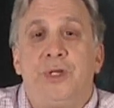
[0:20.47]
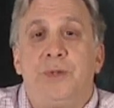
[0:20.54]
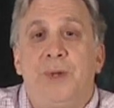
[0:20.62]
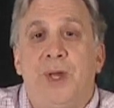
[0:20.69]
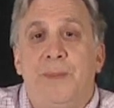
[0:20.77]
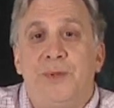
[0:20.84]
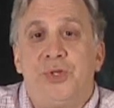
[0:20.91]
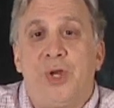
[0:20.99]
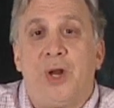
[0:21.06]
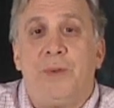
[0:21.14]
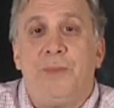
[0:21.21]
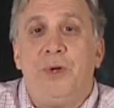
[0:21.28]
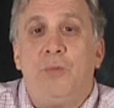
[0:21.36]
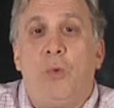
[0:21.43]
to become a
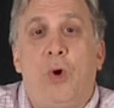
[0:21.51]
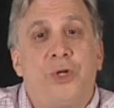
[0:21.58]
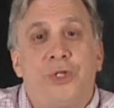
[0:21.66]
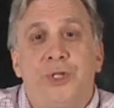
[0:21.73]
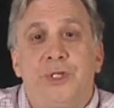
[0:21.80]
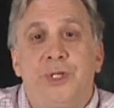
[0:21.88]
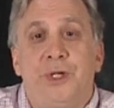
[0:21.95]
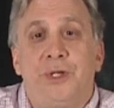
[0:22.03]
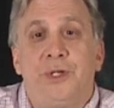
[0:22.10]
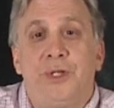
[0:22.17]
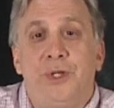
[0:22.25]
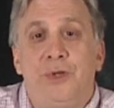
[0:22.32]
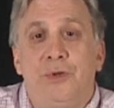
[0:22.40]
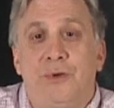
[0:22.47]
gentleman at Washington and
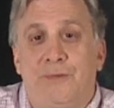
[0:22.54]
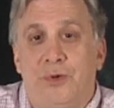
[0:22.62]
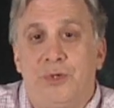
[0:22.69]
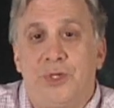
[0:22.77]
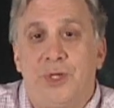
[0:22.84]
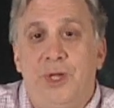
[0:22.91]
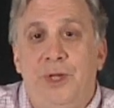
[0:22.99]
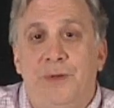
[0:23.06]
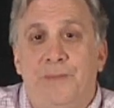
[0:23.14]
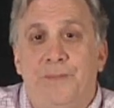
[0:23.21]
Lee University,